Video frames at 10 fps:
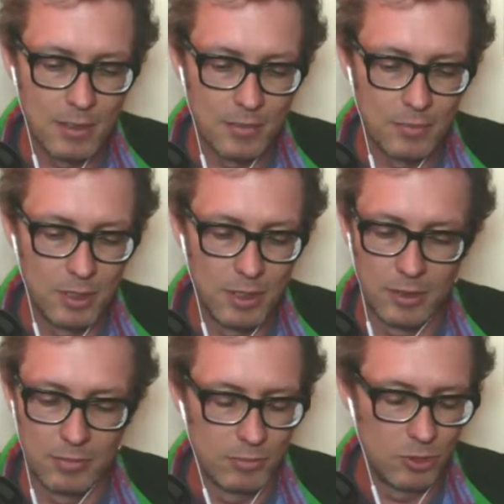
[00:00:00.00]

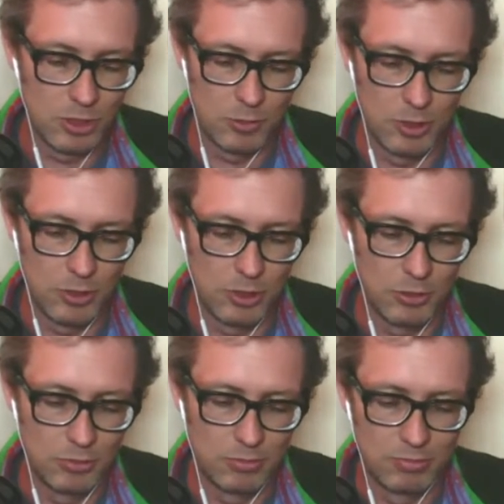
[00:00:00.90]
And Chuck, why don't you
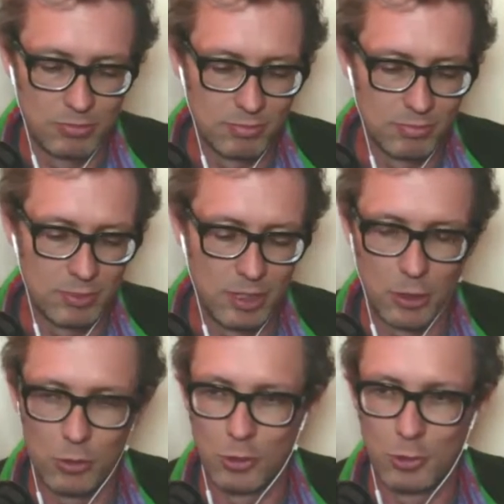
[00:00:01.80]
take
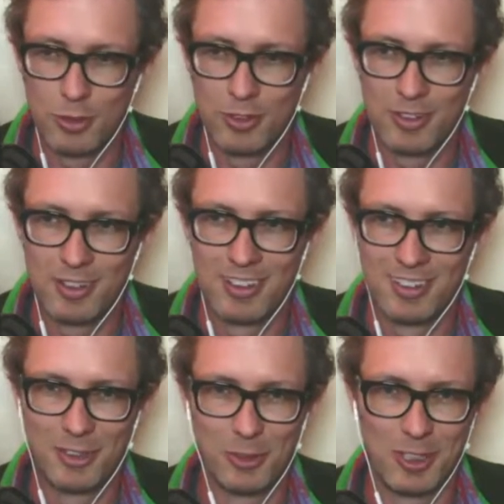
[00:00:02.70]
over with
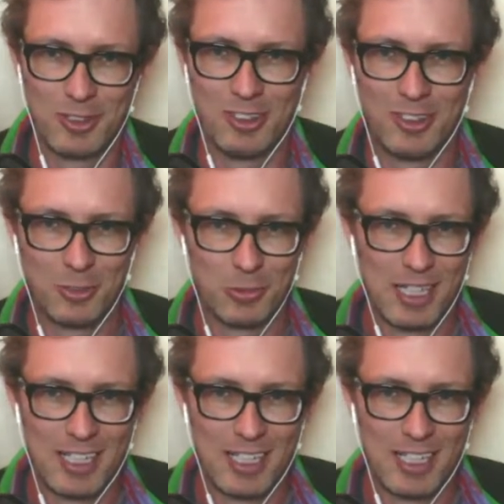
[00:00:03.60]
with the rest of this rant?